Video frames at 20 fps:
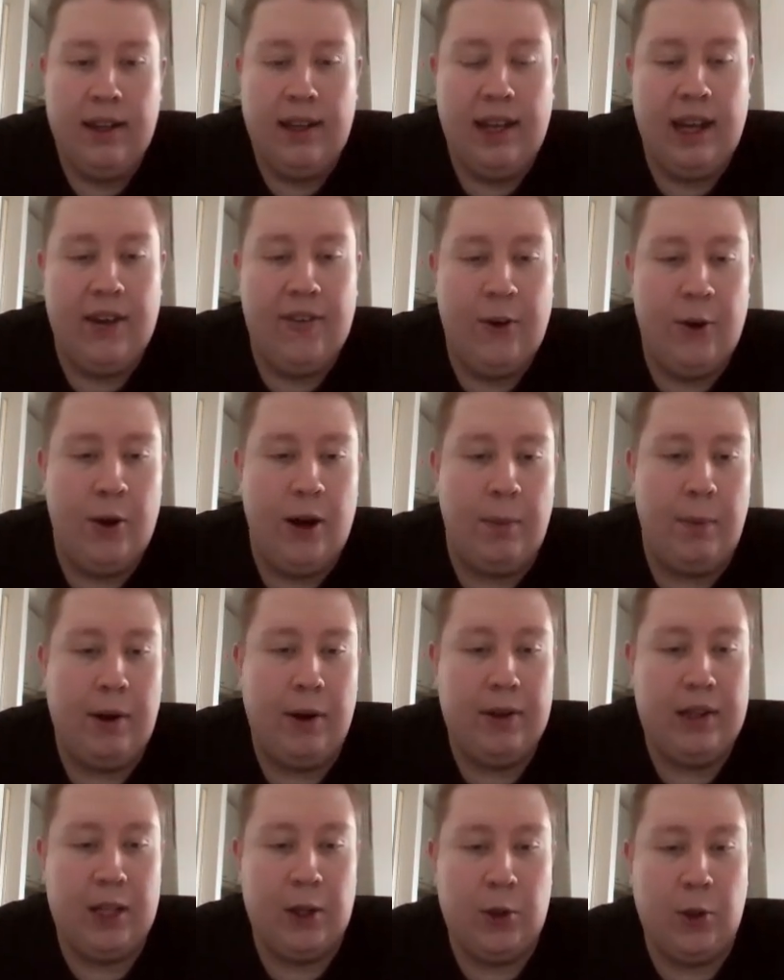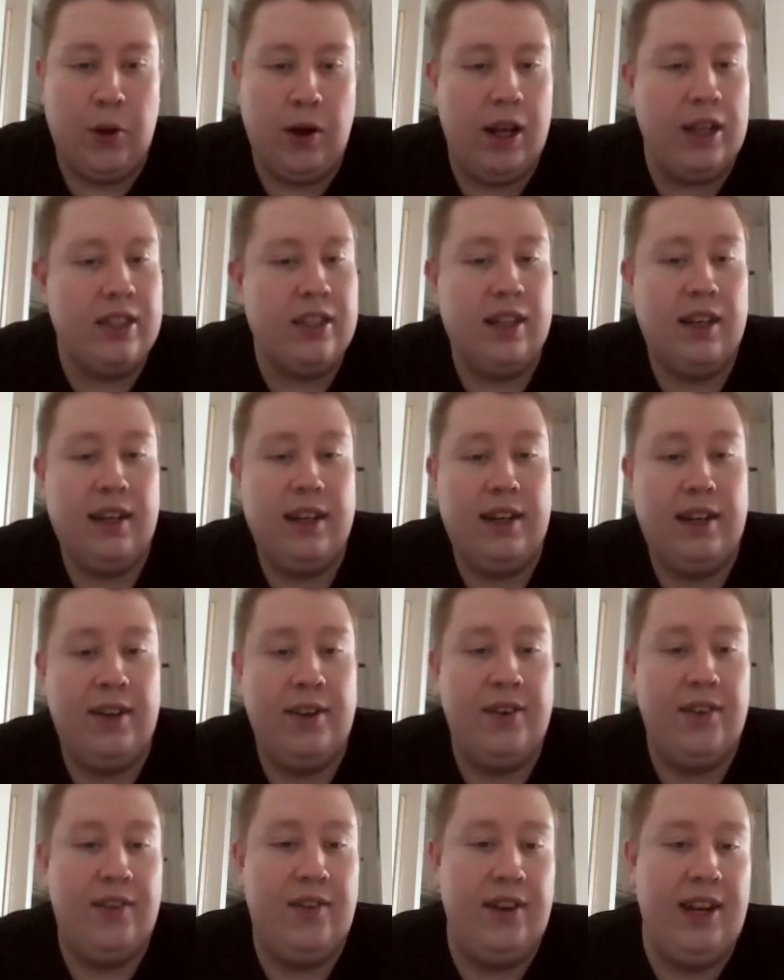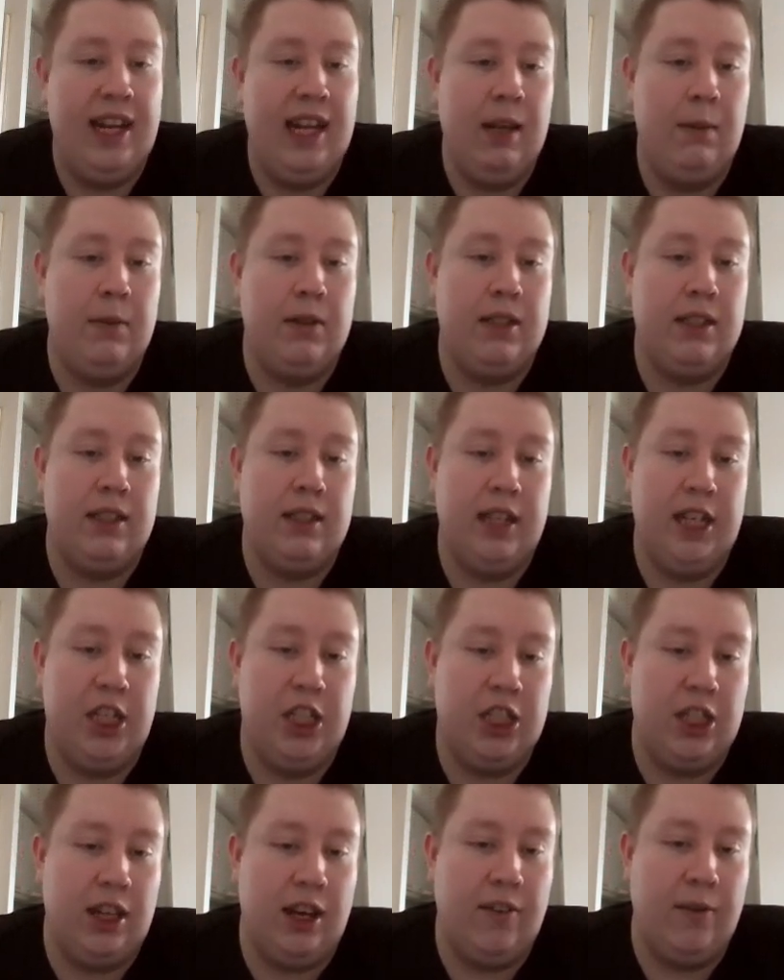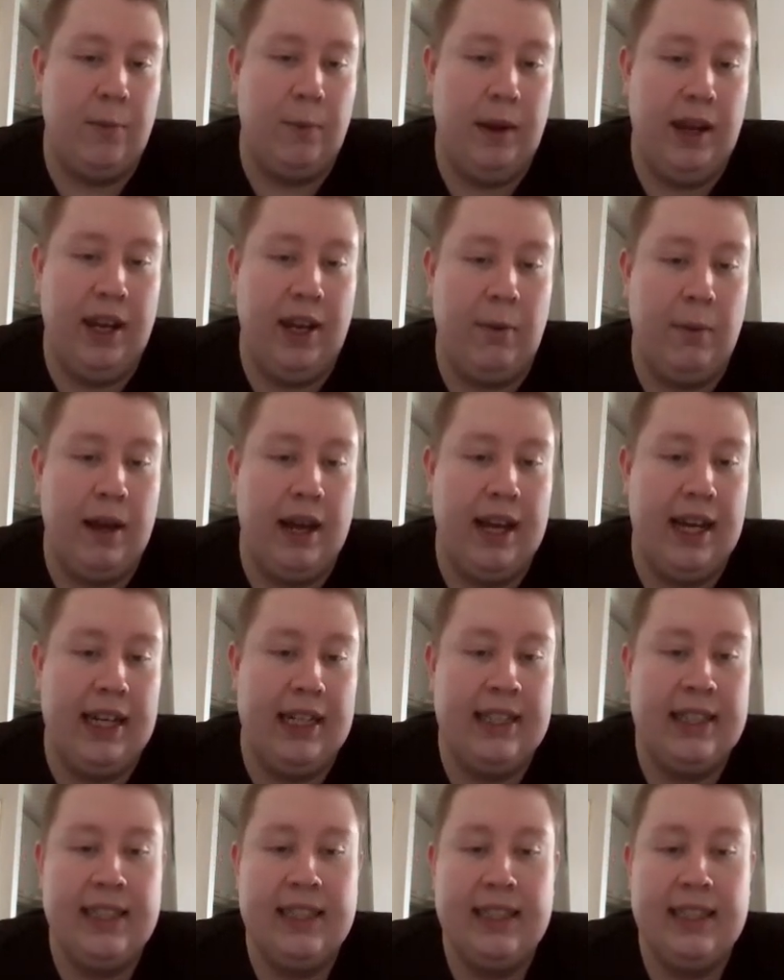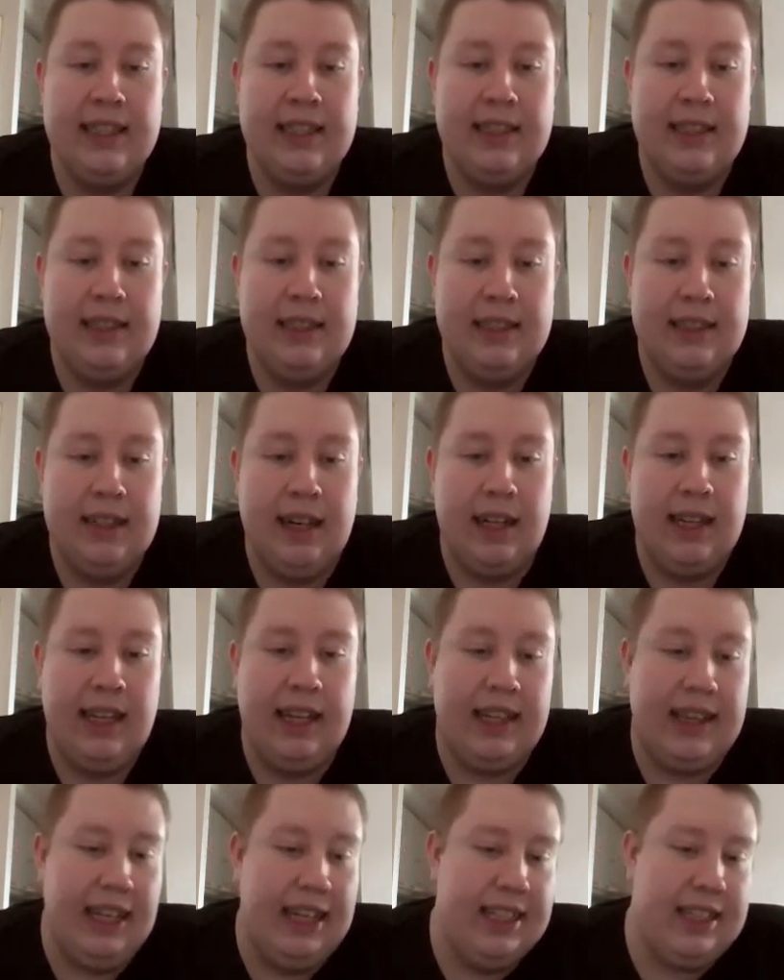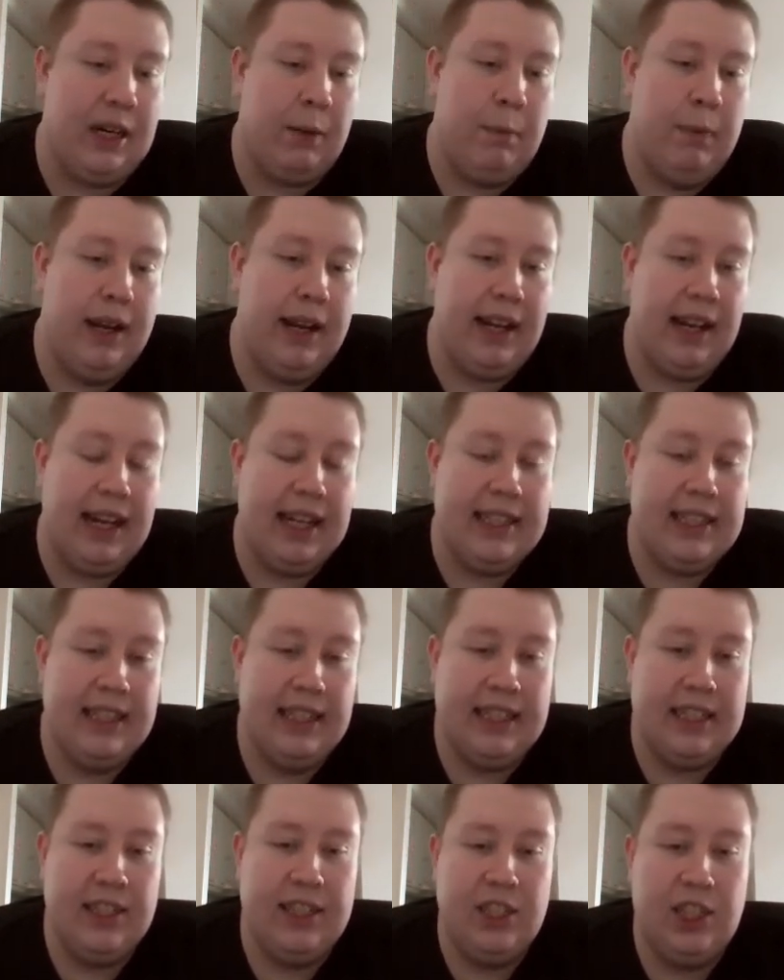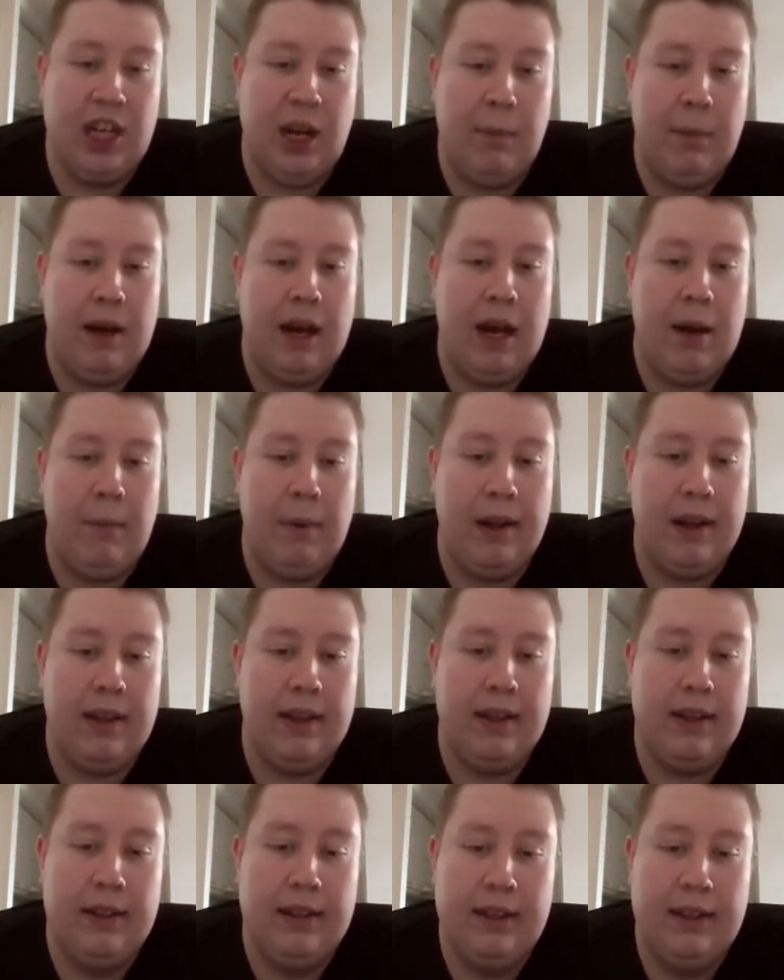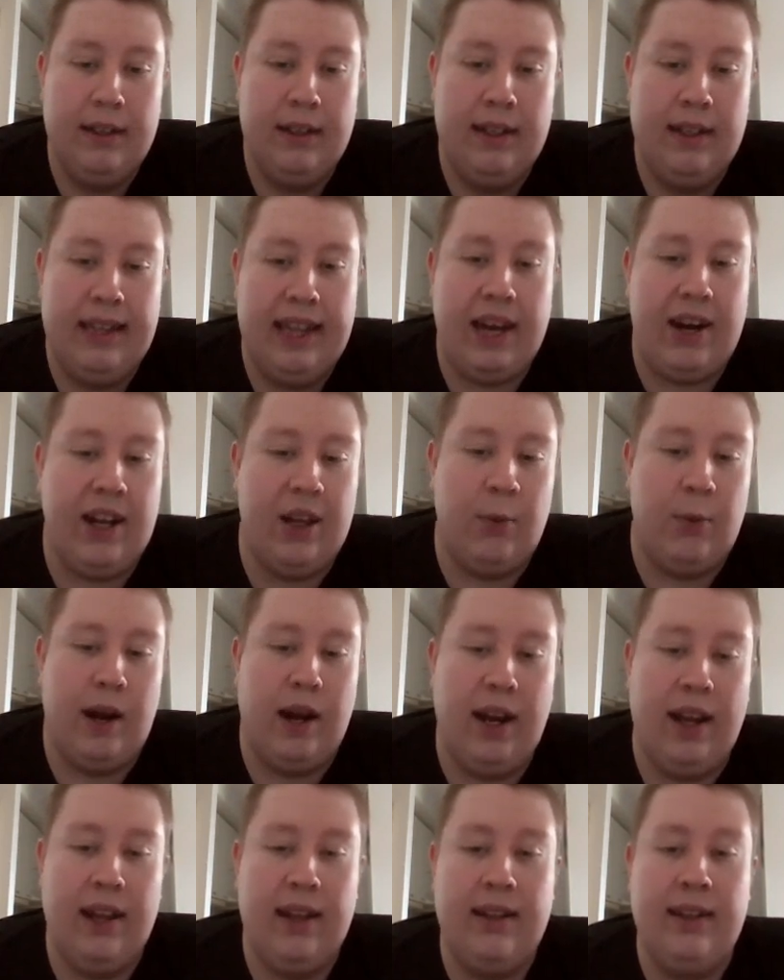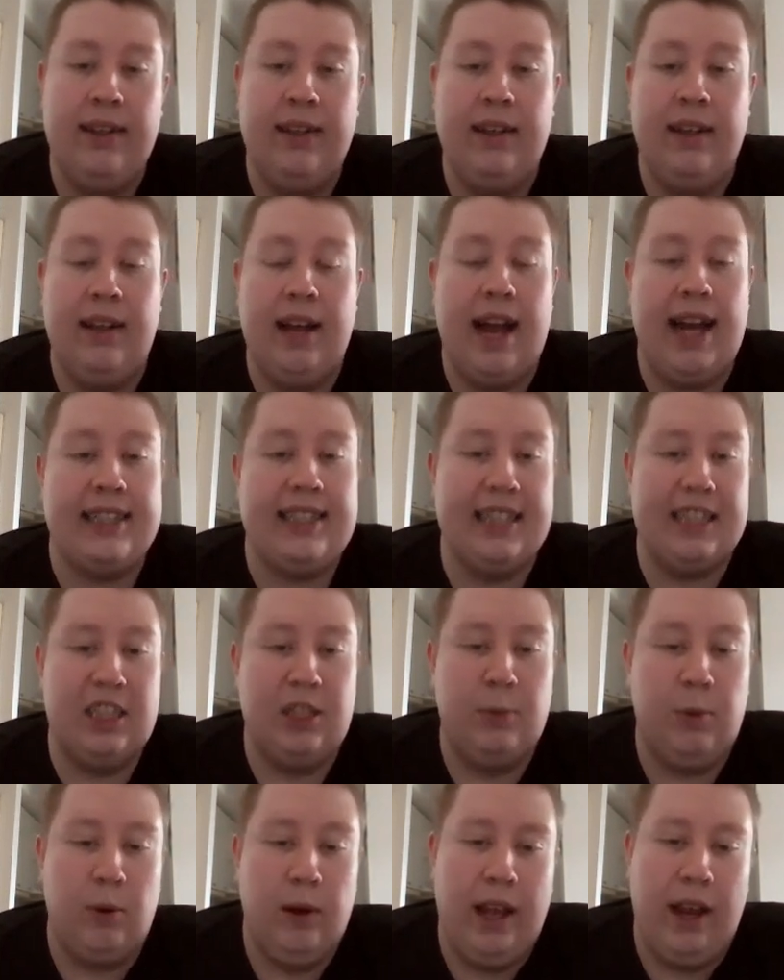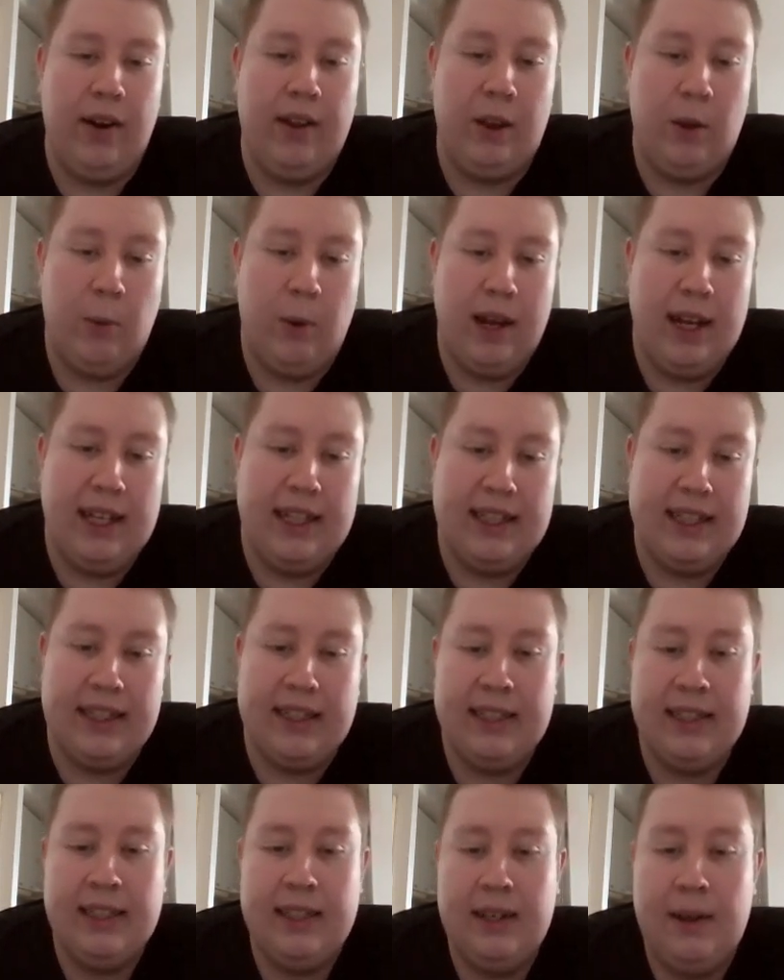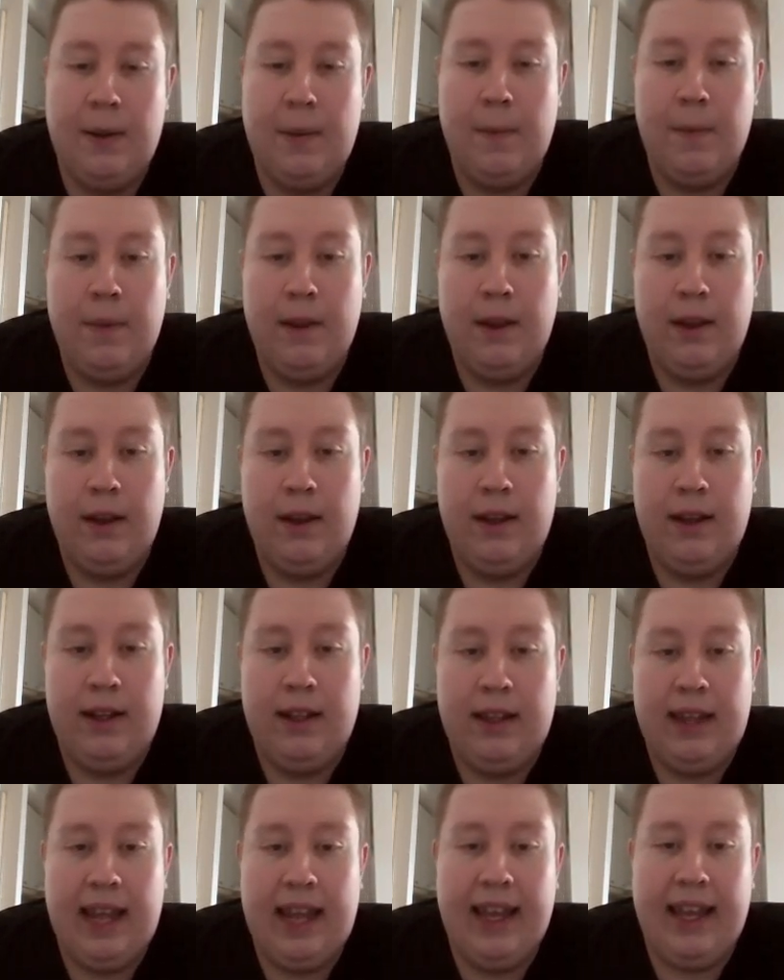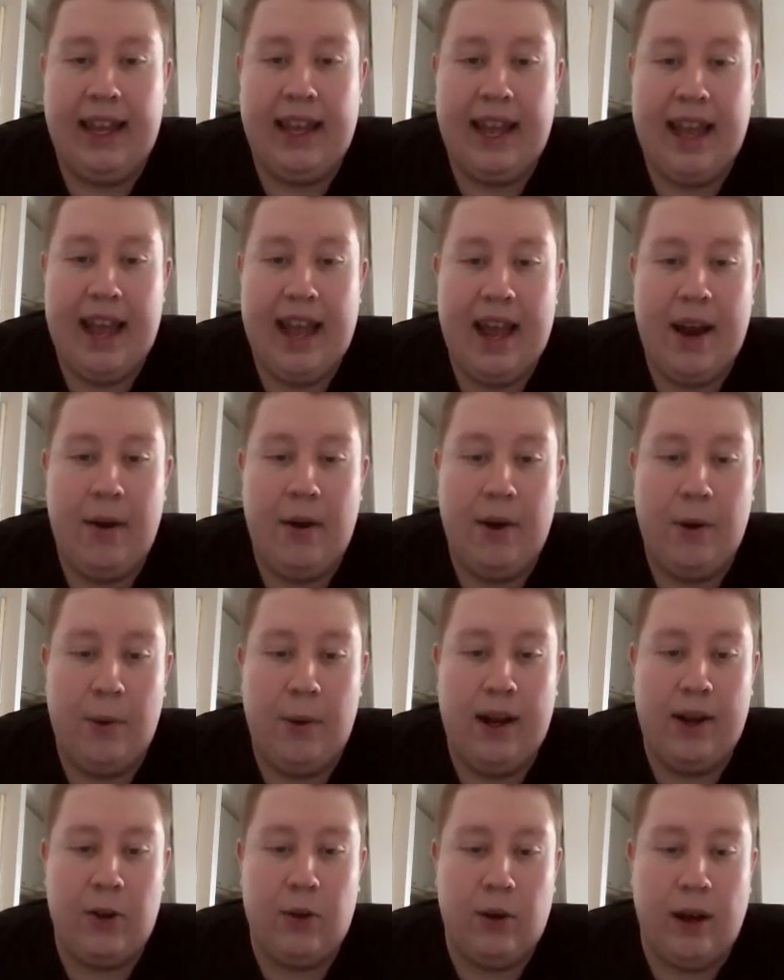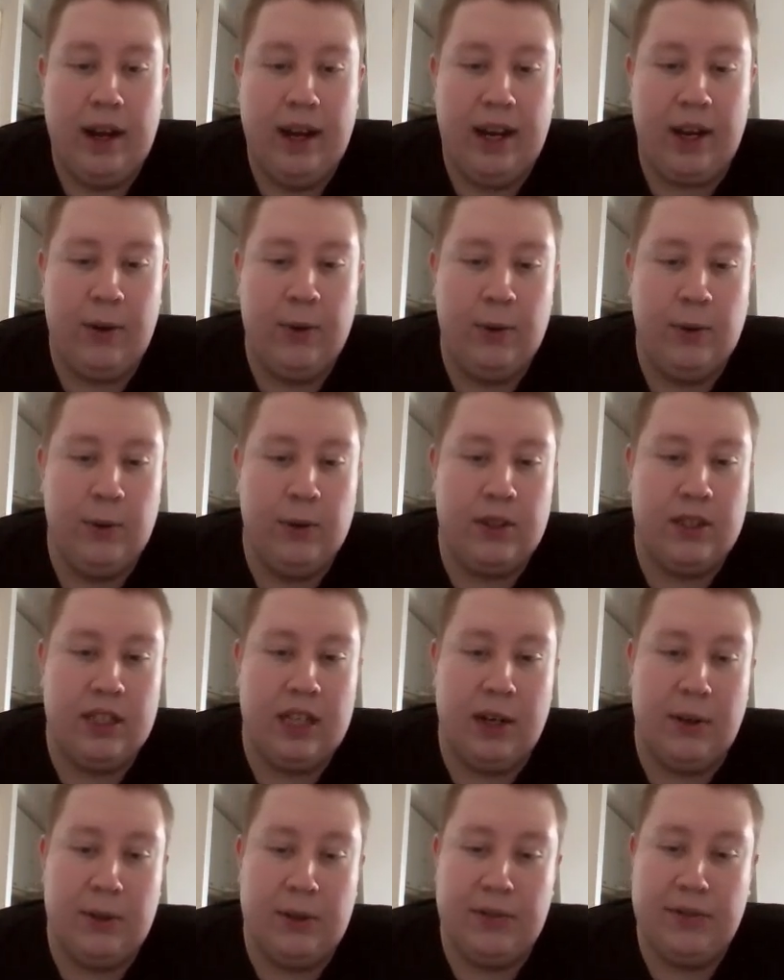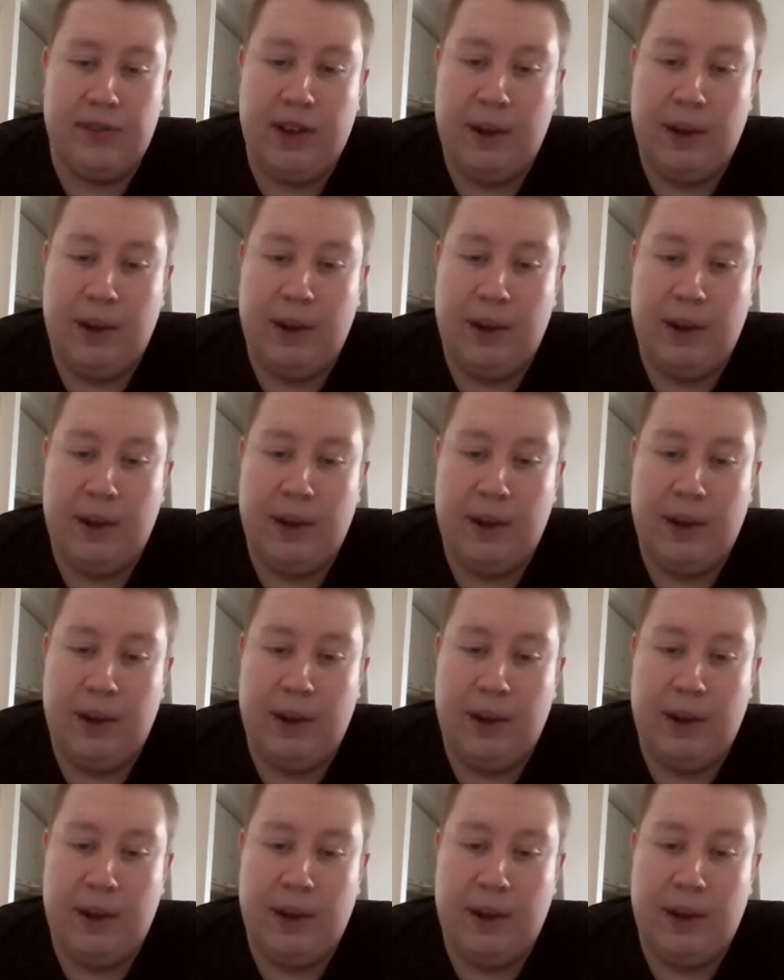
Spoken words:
Yeah, I've heard about the Torasan films. It's tough being a man. I think these are big classics in Japan, but they aren't very accessible here in the West. Take Care, Red Riding Hood sounds